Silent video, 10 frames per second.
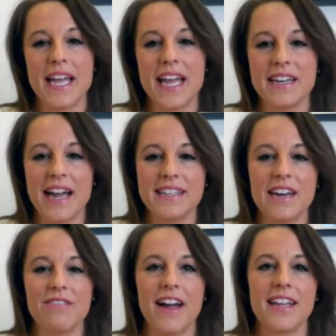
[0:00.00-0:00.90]
and
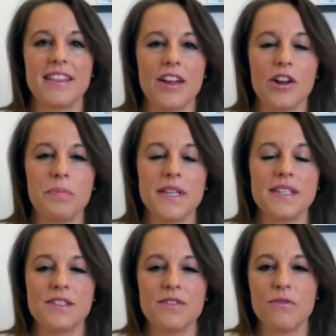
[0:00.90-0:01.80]
identifying therapies